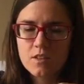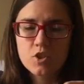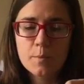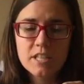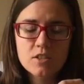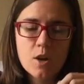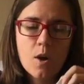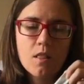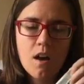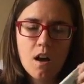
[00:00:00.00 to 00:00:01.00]
So I'm gonna
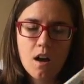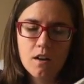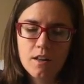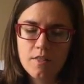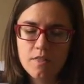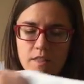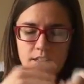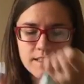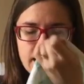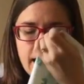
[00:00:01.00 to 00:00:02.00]
sew along the
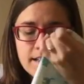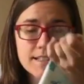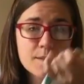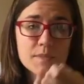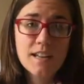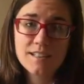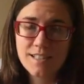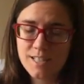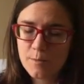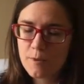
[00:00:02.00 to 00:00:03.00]
exact same size
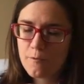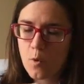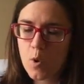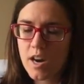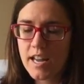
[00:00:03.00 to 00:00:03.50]
I did before,